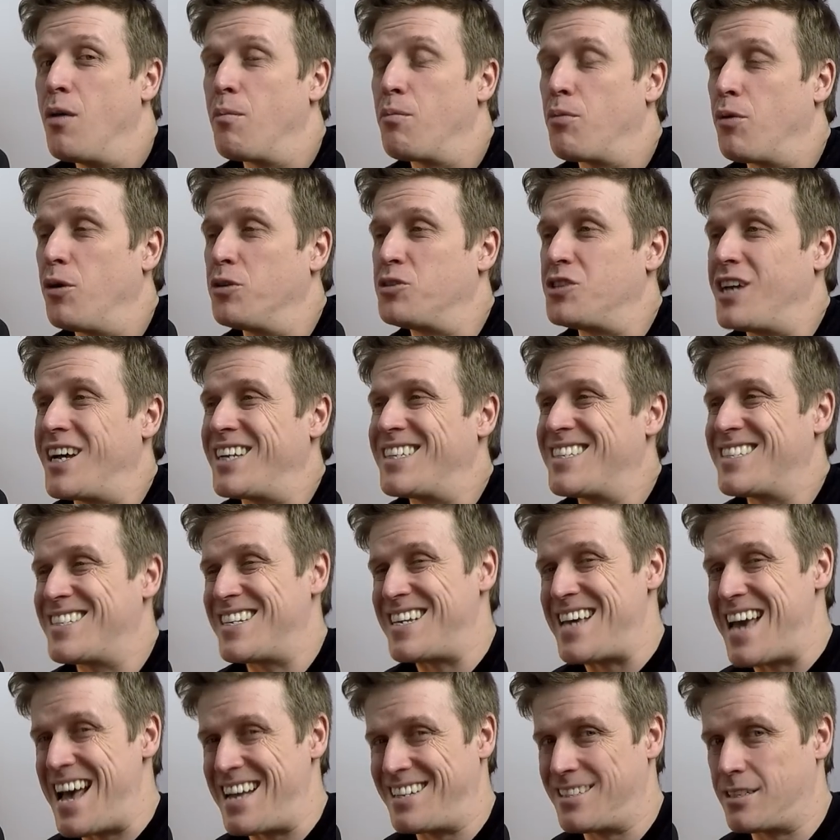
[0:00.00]
Project
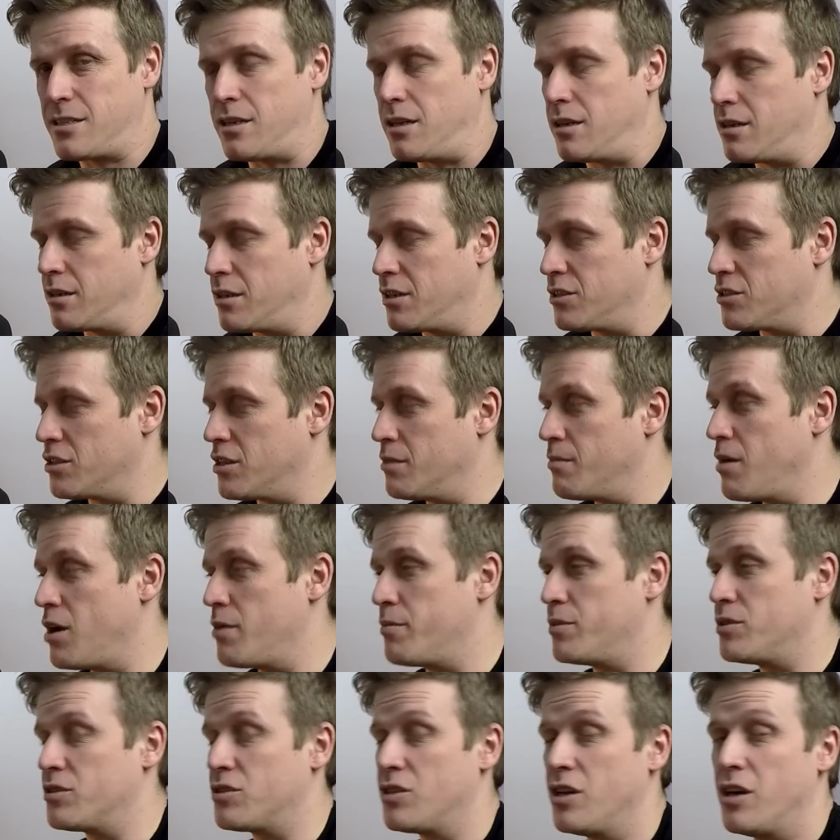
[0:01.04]
Siesta, because at the
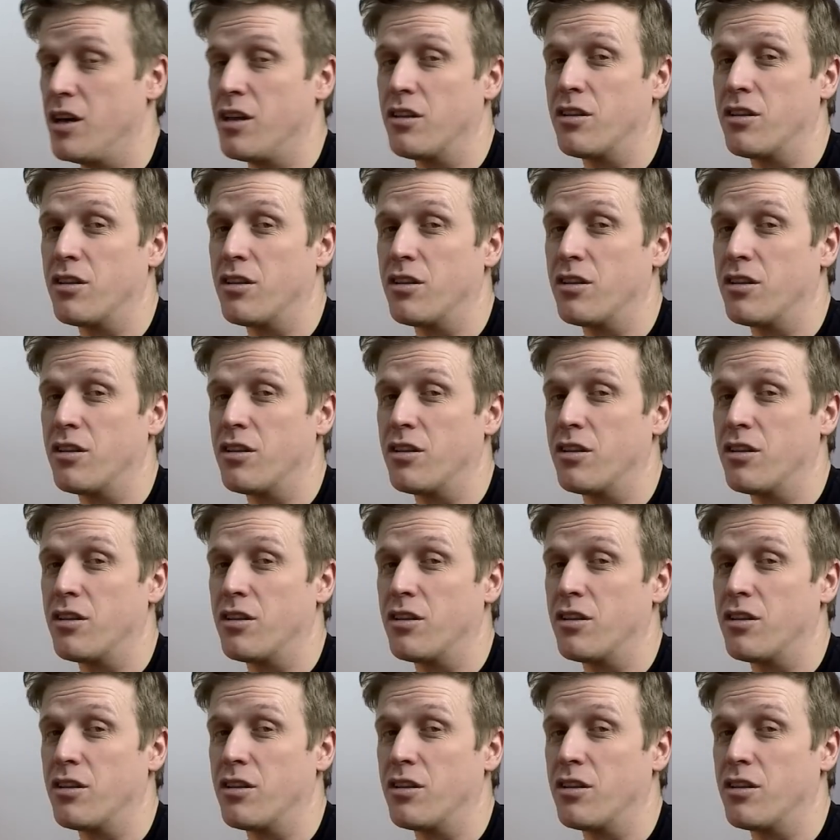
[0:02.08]
moment